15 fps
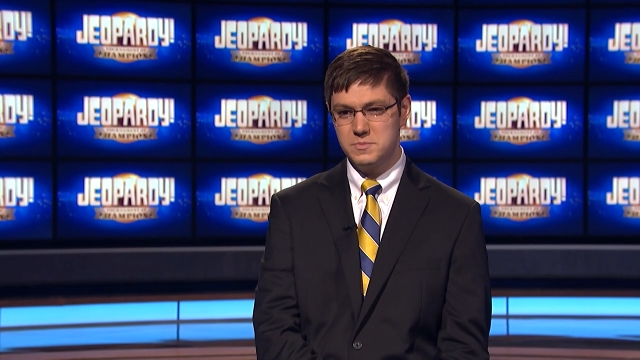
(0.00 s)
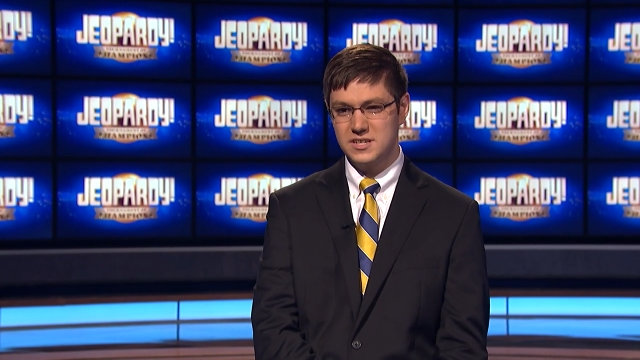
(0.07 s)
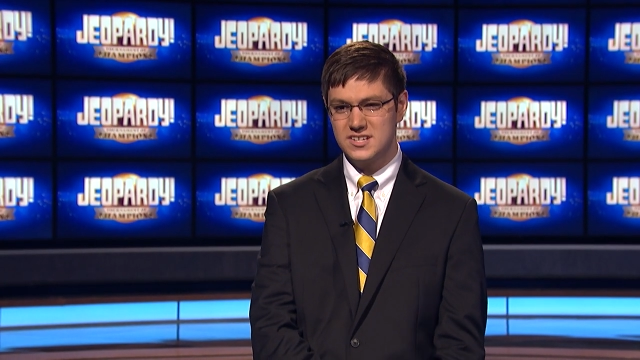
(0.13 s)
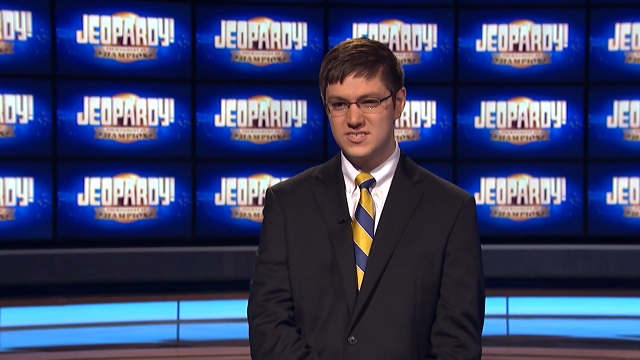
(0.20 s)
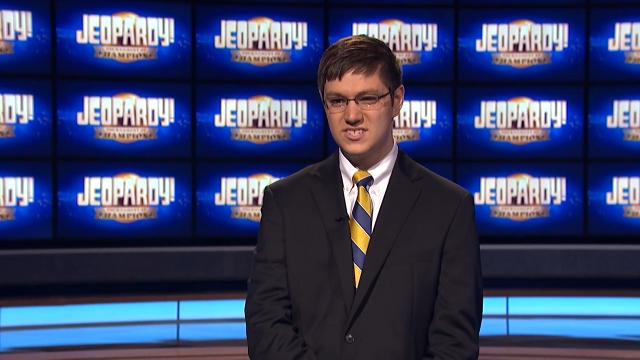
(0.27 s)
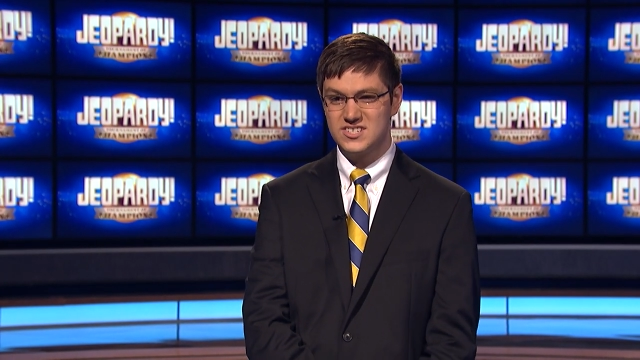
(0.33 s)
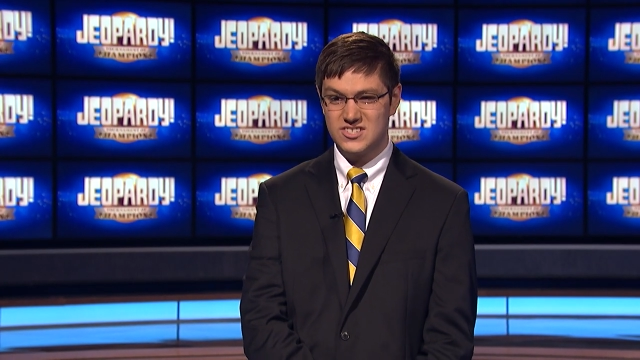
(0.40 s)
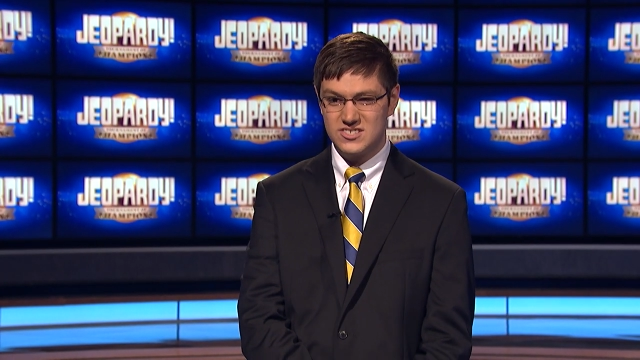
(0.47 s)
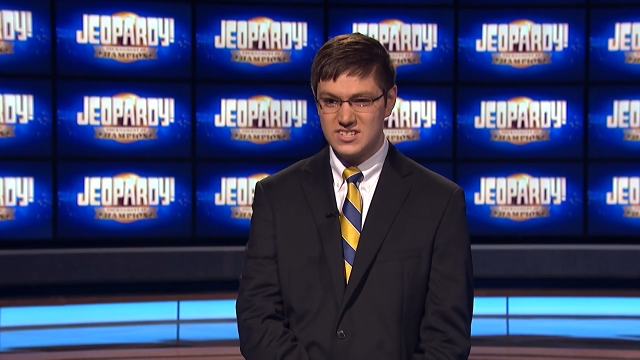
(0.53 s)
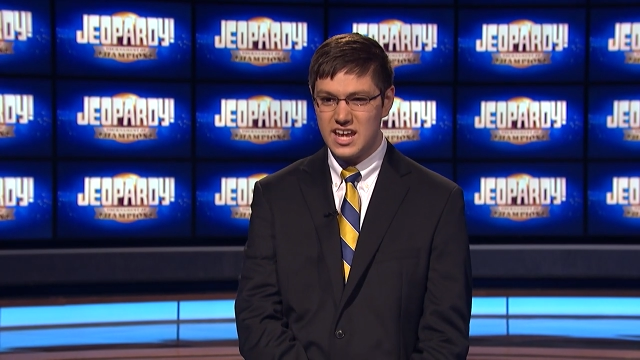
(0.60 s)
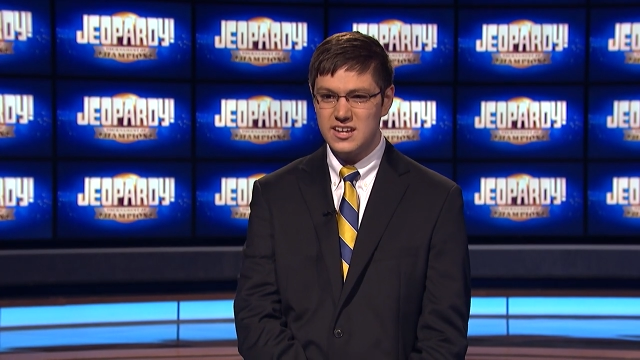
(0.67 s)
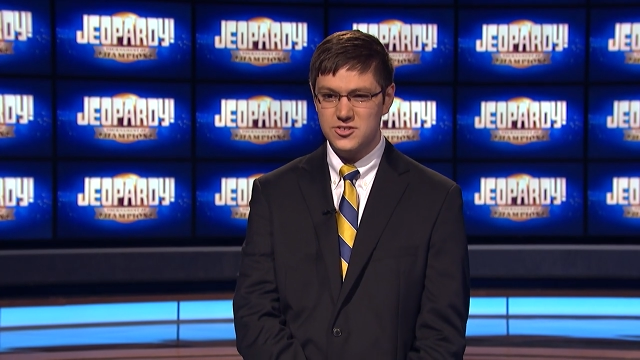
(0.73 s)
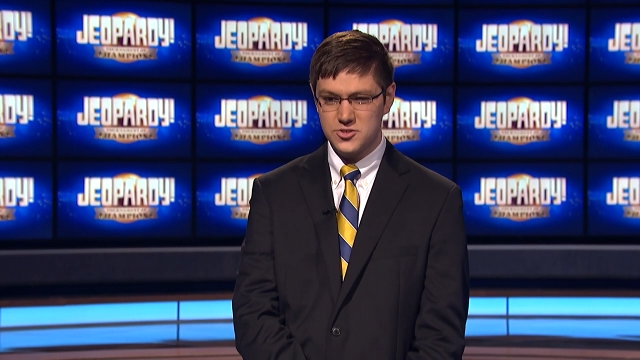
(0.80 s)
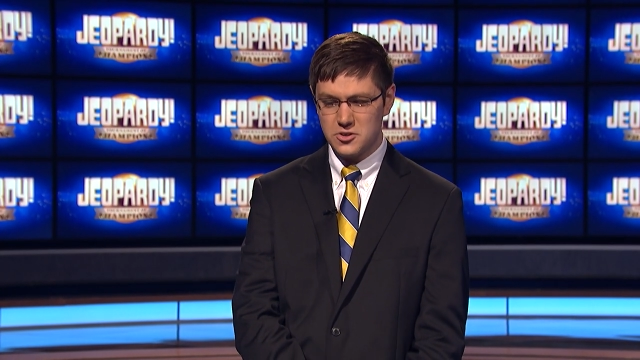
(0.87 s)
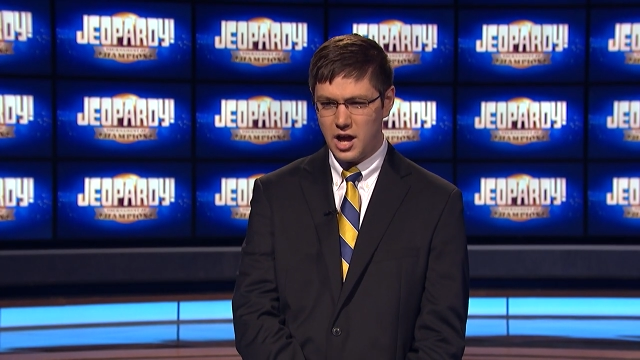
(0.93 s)
because the
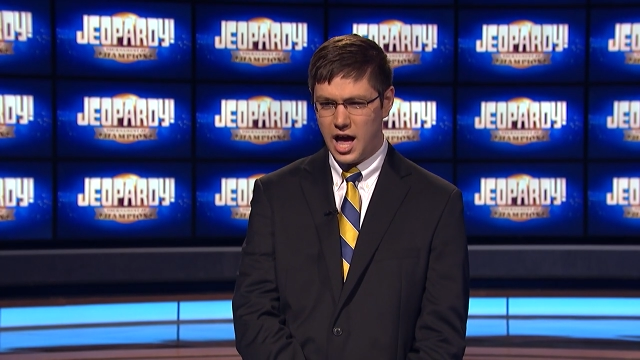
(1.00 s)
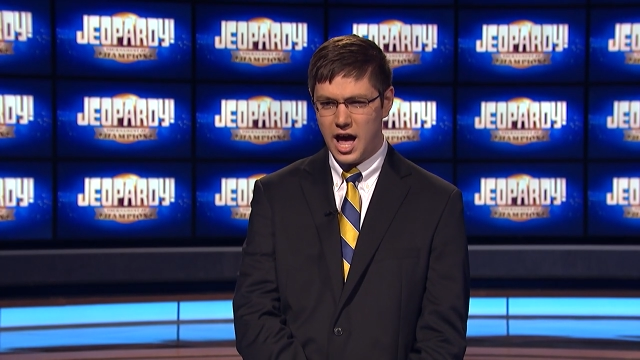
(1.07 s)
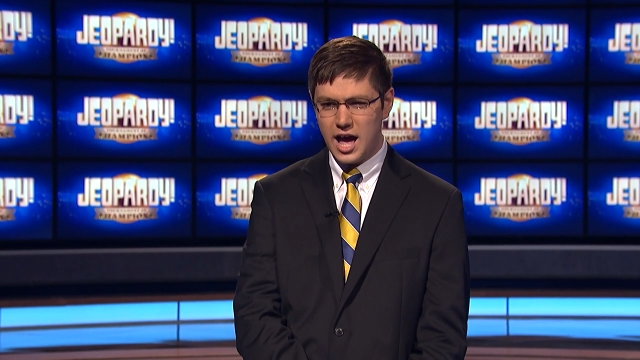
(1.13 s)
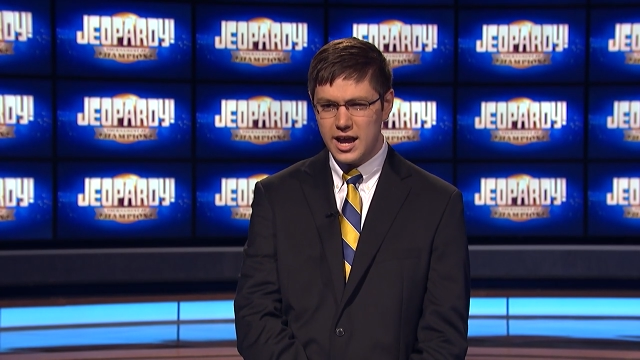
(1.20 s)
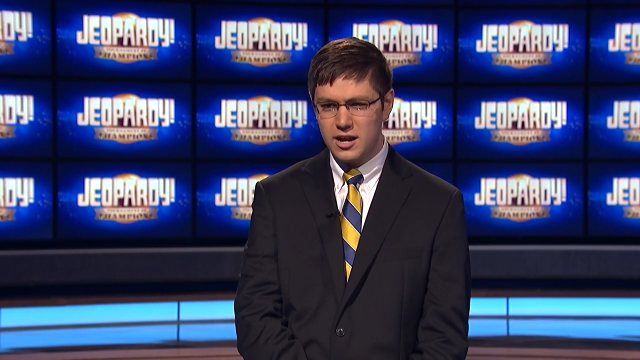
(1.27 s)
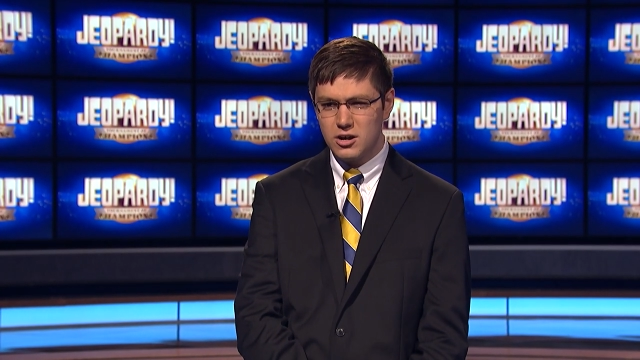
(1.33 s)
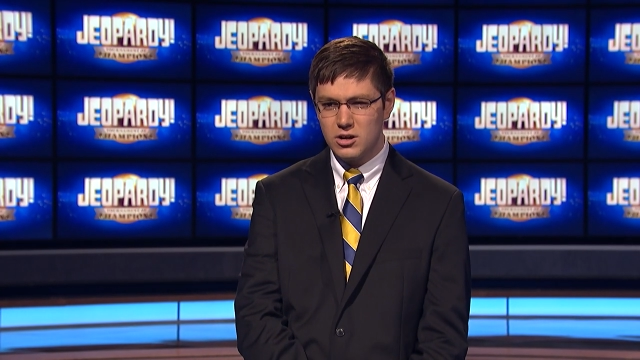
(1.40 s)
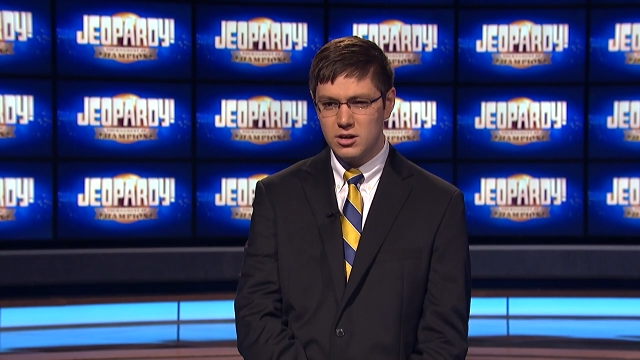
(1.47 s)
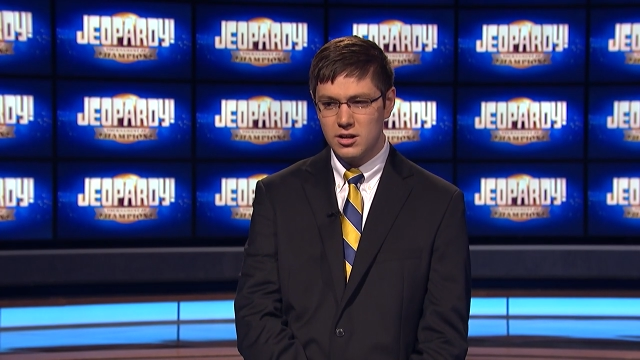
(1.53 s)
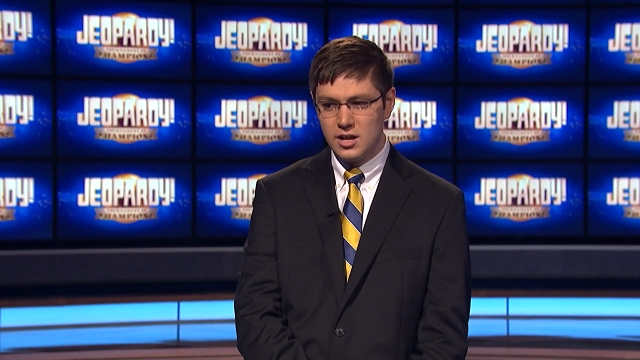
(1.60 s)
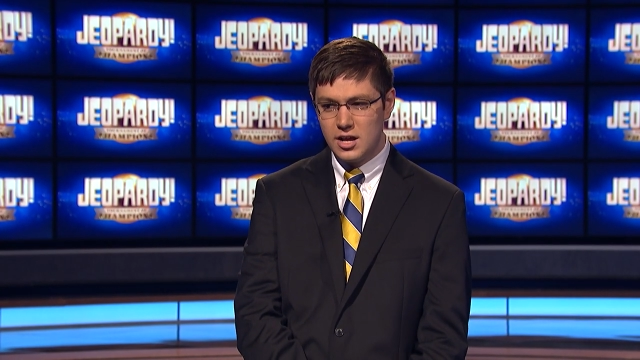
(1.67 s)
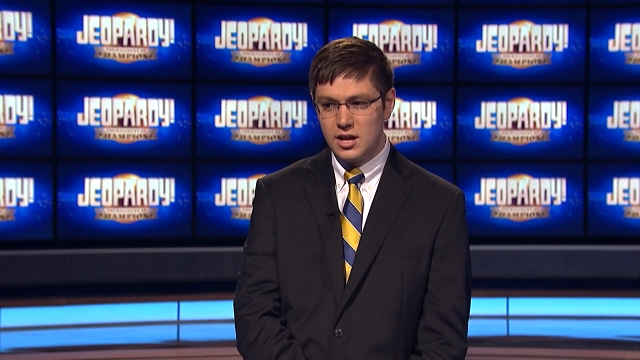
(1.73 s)
stakes are higher.